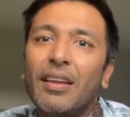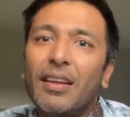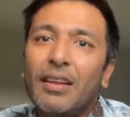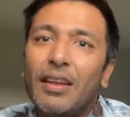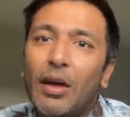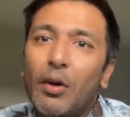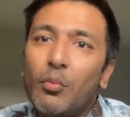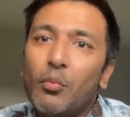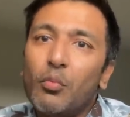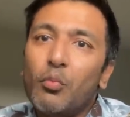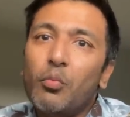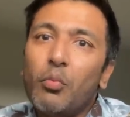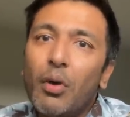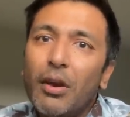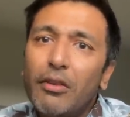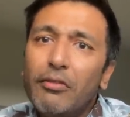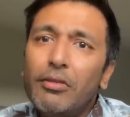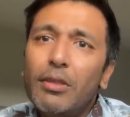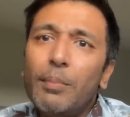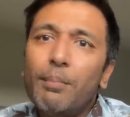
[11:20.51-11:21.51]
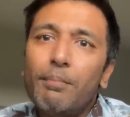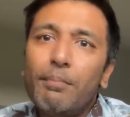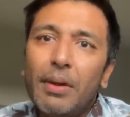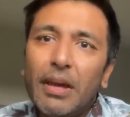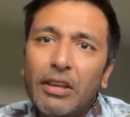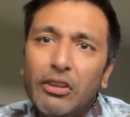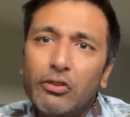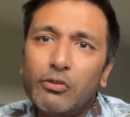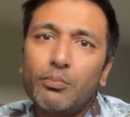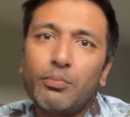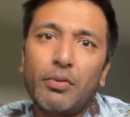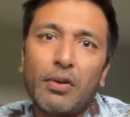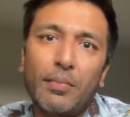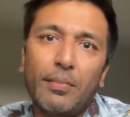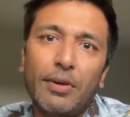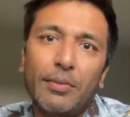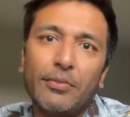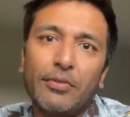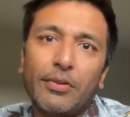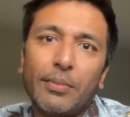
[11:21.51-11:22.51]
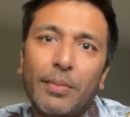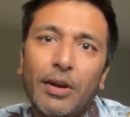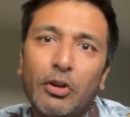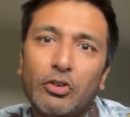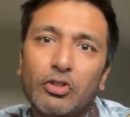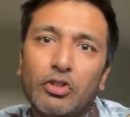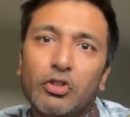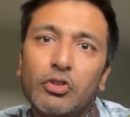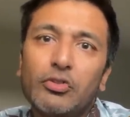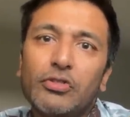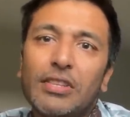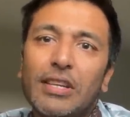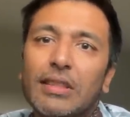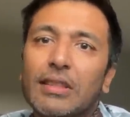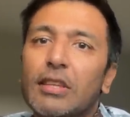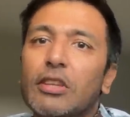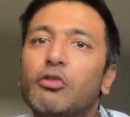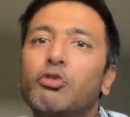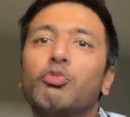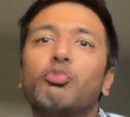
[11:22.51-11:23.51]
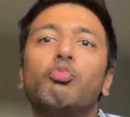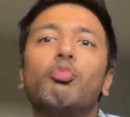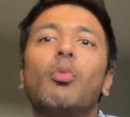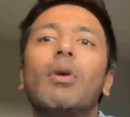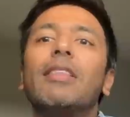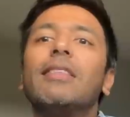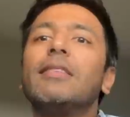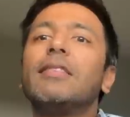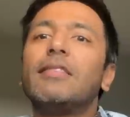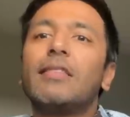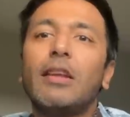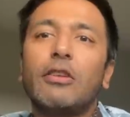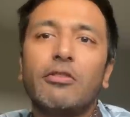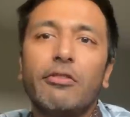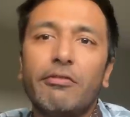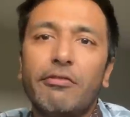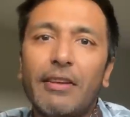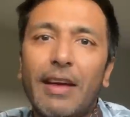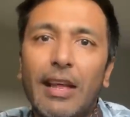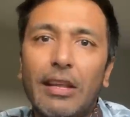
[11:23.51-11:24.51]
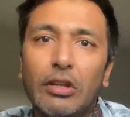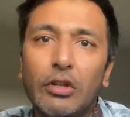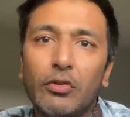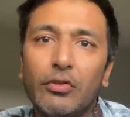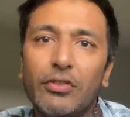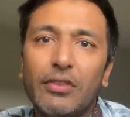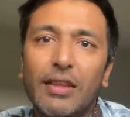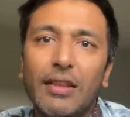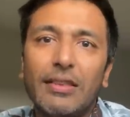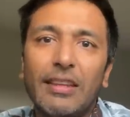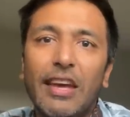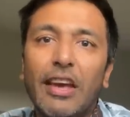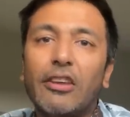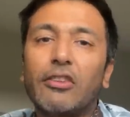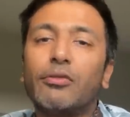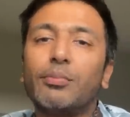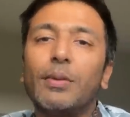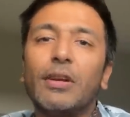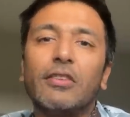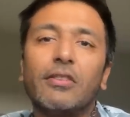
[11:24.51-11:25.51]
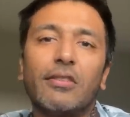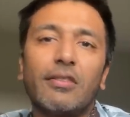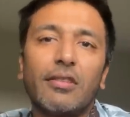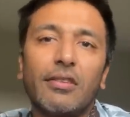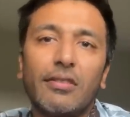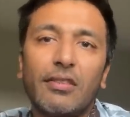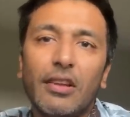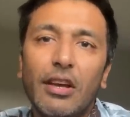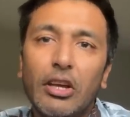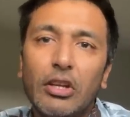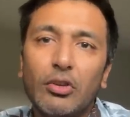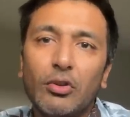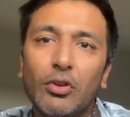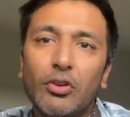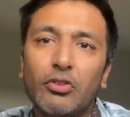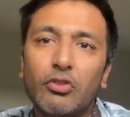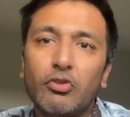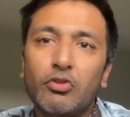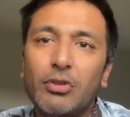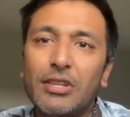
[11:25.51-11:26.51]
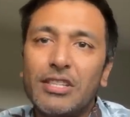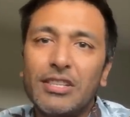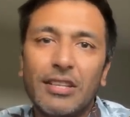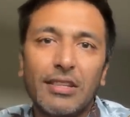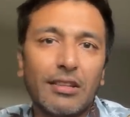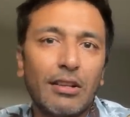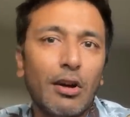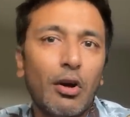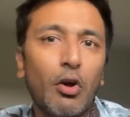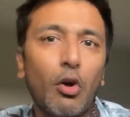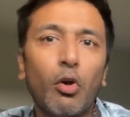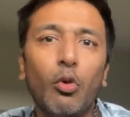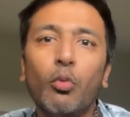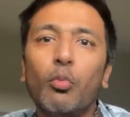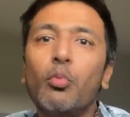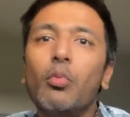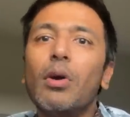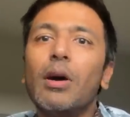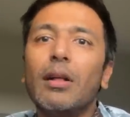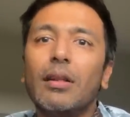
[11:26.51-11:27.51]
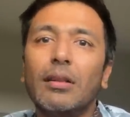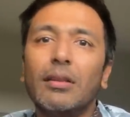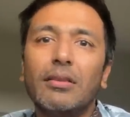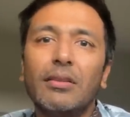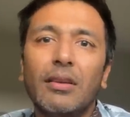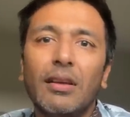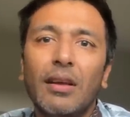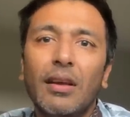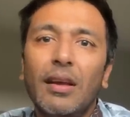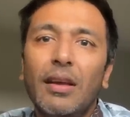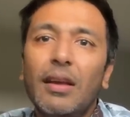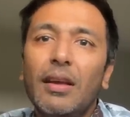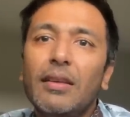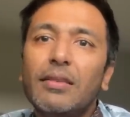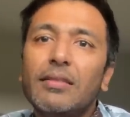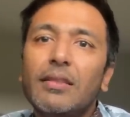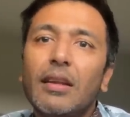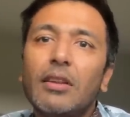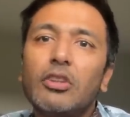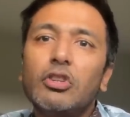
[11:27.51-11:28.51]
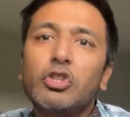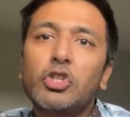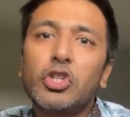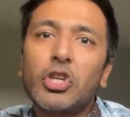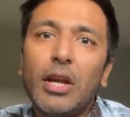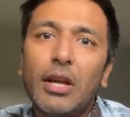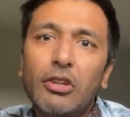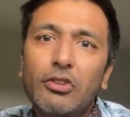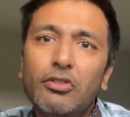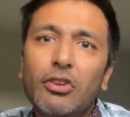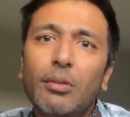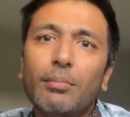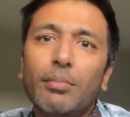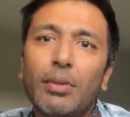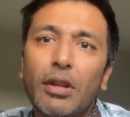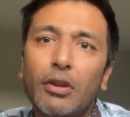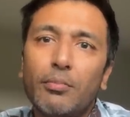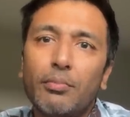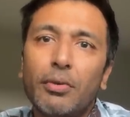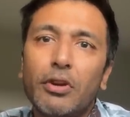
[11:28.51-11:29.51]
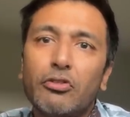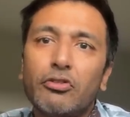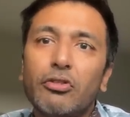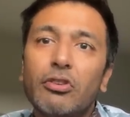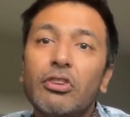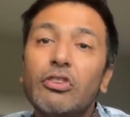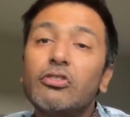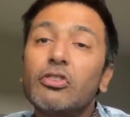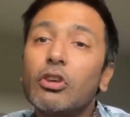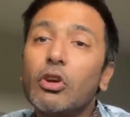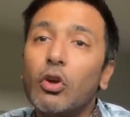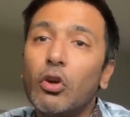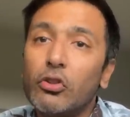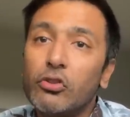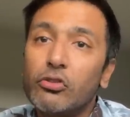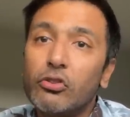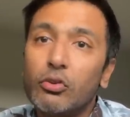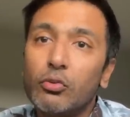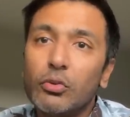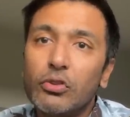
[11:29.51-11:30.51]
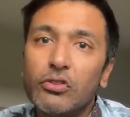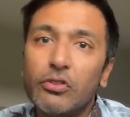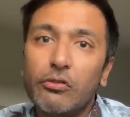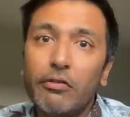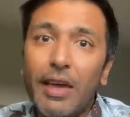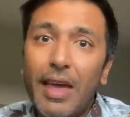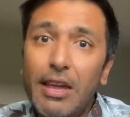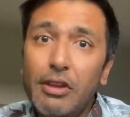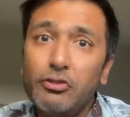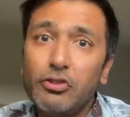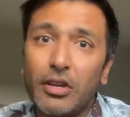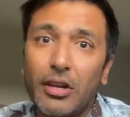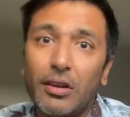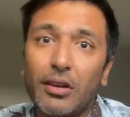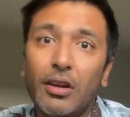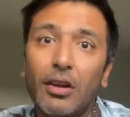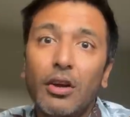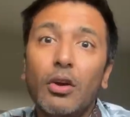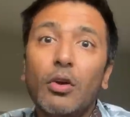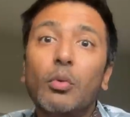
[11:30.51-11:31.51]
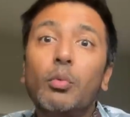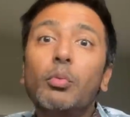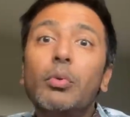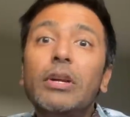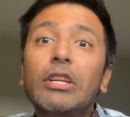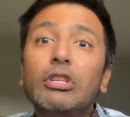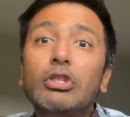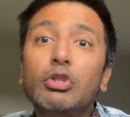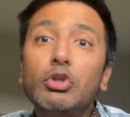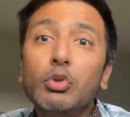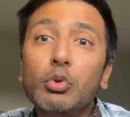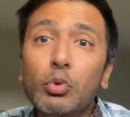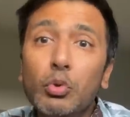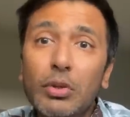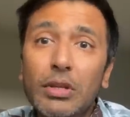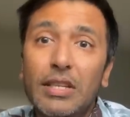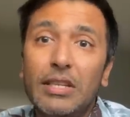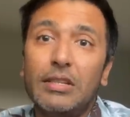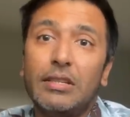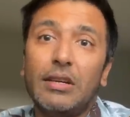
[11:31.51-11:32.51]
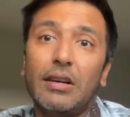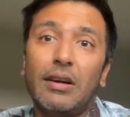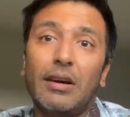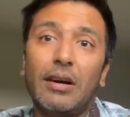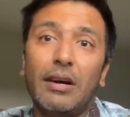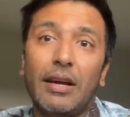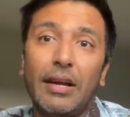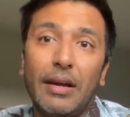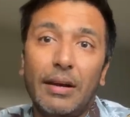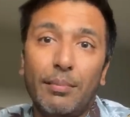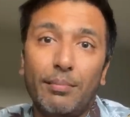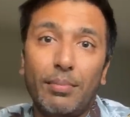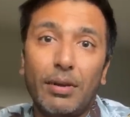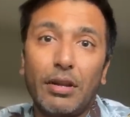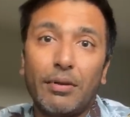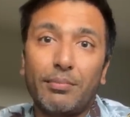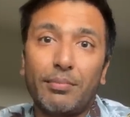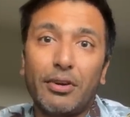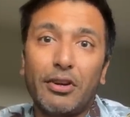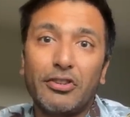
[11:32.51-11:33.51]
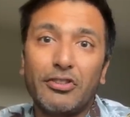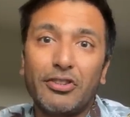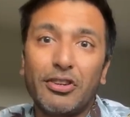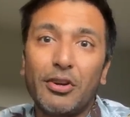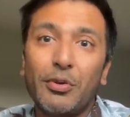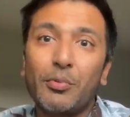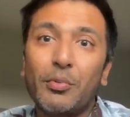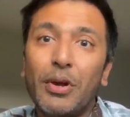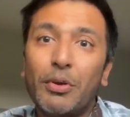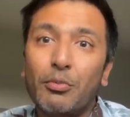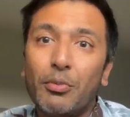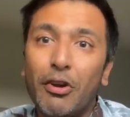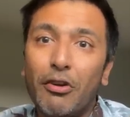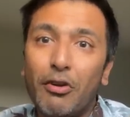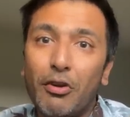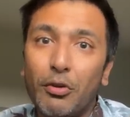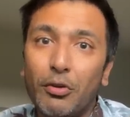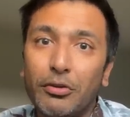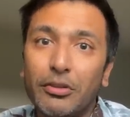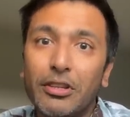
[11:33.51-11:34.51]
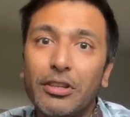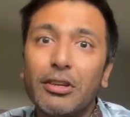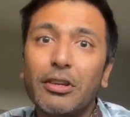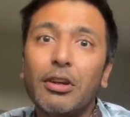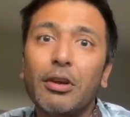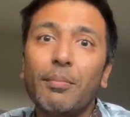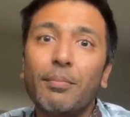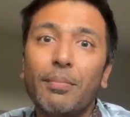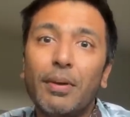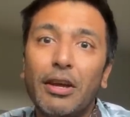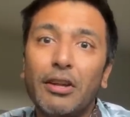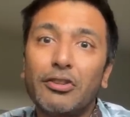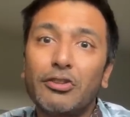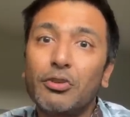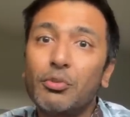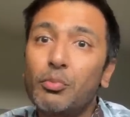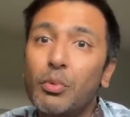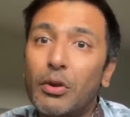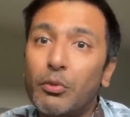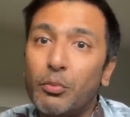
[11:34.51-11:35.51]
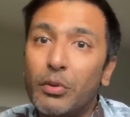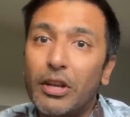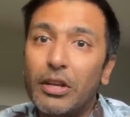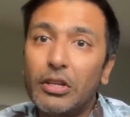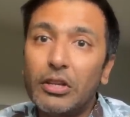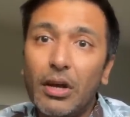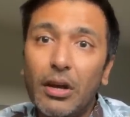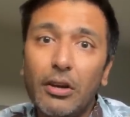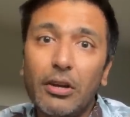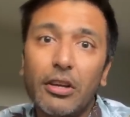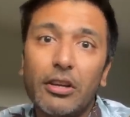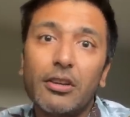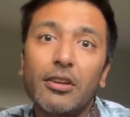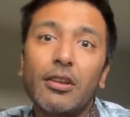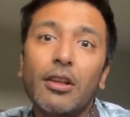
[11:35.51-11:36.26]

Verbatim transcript: Now, one of the biggest problems about using this one set of values that the experts decide on treating the whole world is that a changing blood pressure is a consequence of aging. We do need a higher blood pressure when we're older compared to when we're younger,